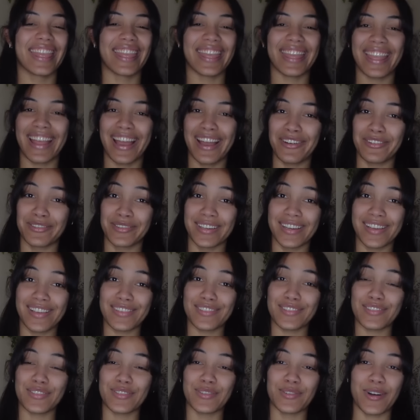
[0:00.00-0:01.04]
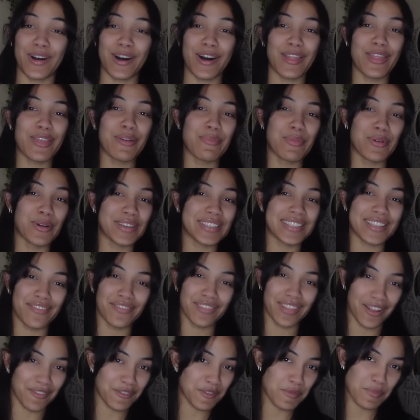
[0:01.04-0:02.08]
That was To All the Boys I've
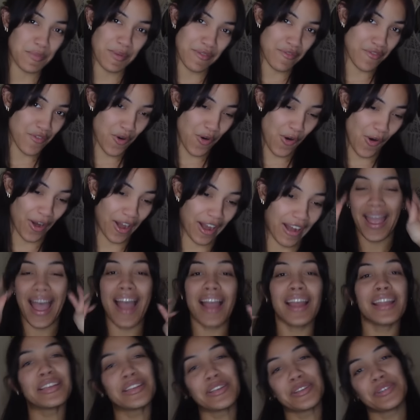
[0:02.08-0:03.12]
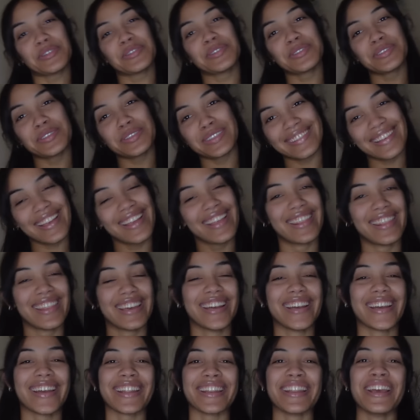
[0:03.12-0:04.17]
Loved Before. I knew
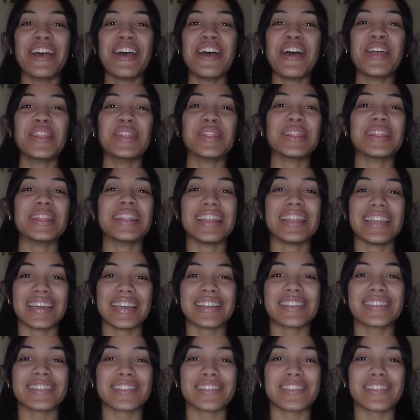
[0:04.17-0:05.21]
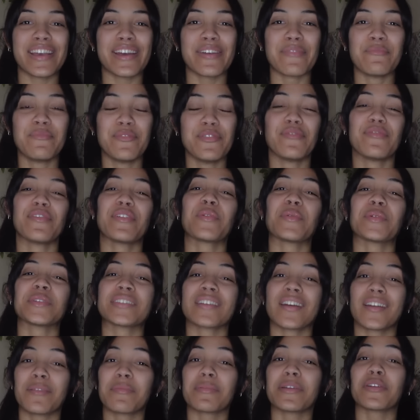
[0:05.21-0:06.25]
that this movie was
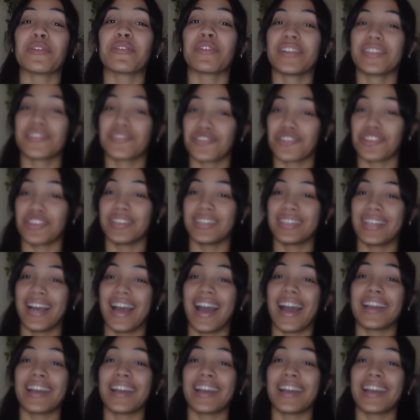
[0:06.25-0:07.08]
gonna be cringy.